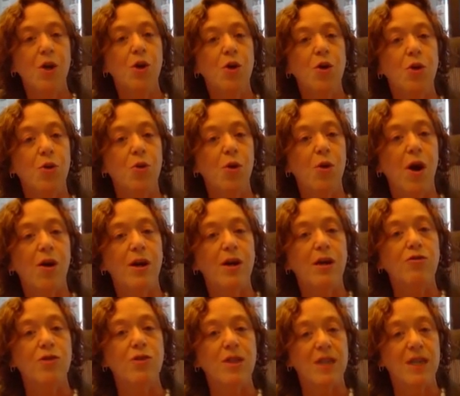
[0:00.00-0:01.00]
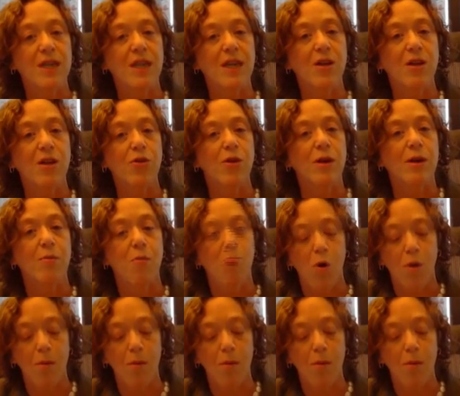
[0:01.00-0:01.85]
who are interested in learning more